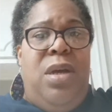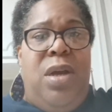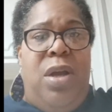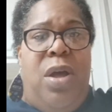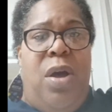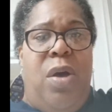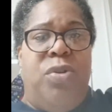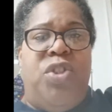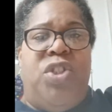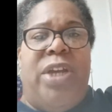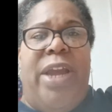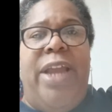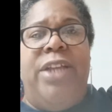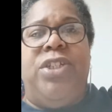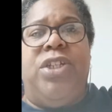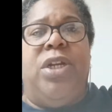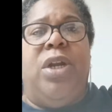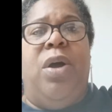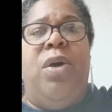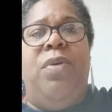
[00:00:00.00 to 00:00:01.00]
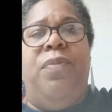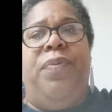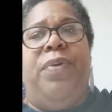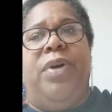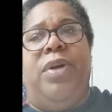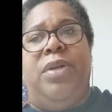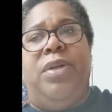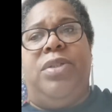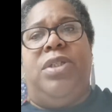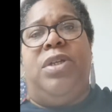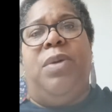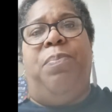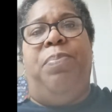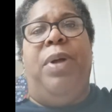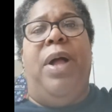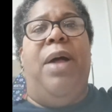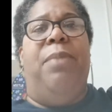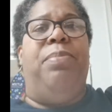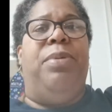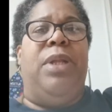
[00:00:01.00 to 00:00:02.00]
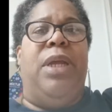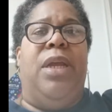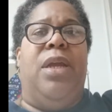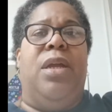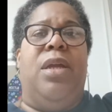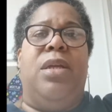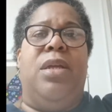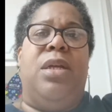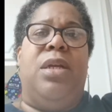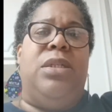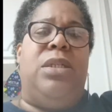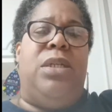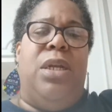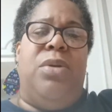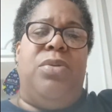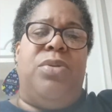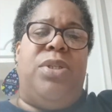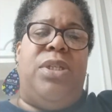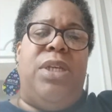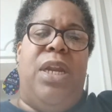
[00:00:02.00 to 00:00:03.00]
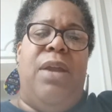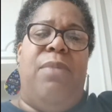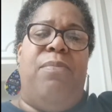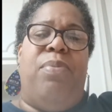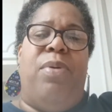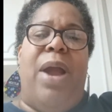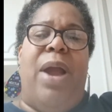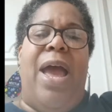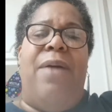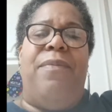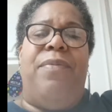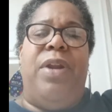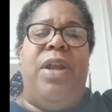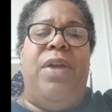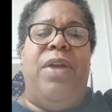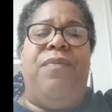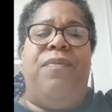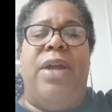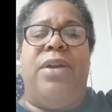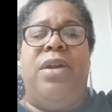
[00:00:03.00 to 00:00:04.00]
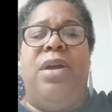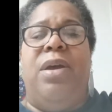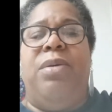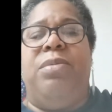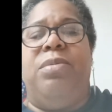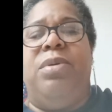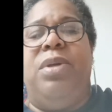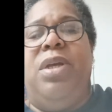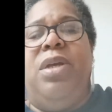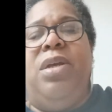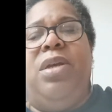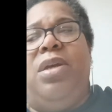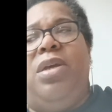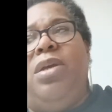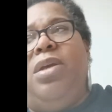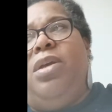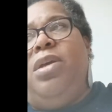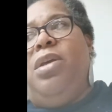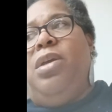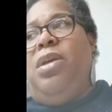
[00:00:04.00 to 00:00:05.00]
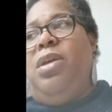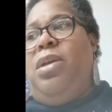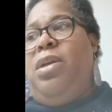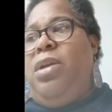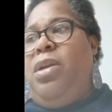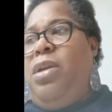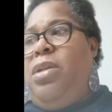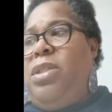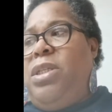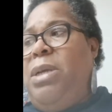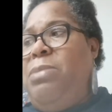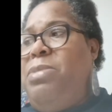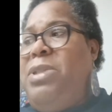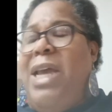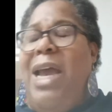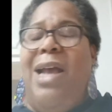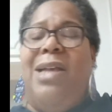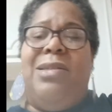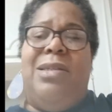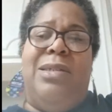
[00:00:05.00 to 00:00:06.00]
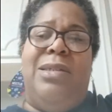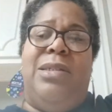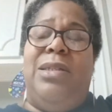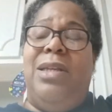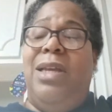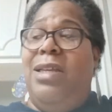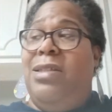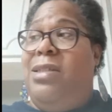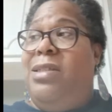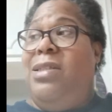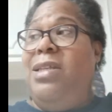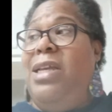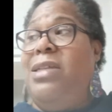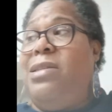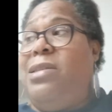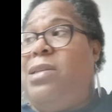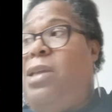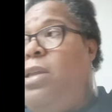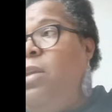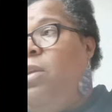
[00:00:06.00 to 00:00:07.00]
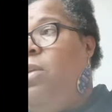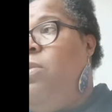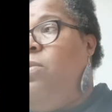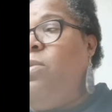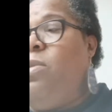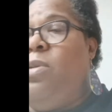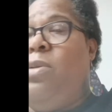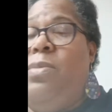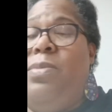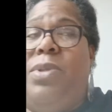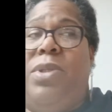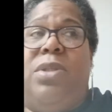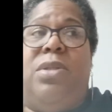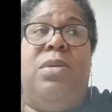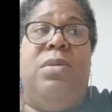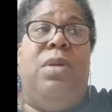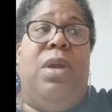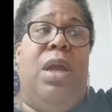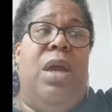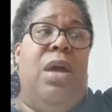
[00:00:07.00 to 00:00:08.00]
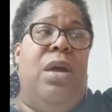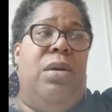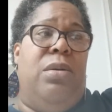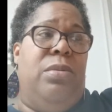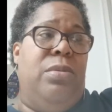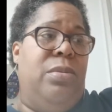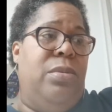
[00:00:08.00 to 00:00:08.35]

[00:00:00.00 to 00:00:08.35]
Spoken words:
go change it over to public because it'll sit in private if I don't. Sometimes it sits in YouTube Studio.